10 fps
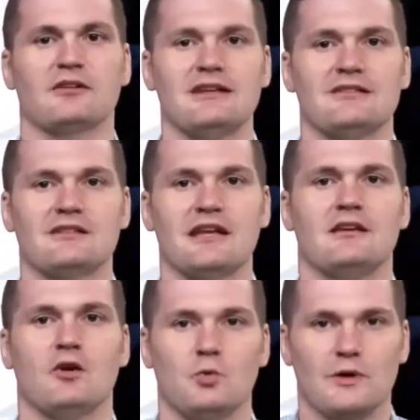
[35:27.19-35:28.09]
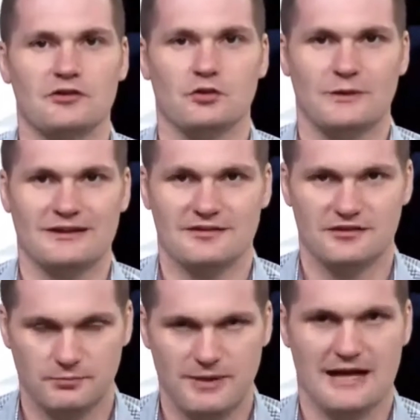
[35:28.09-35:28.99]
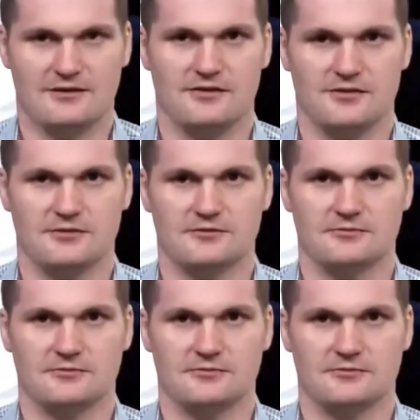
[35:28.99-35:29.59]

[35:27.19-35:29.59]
least they know what to expect.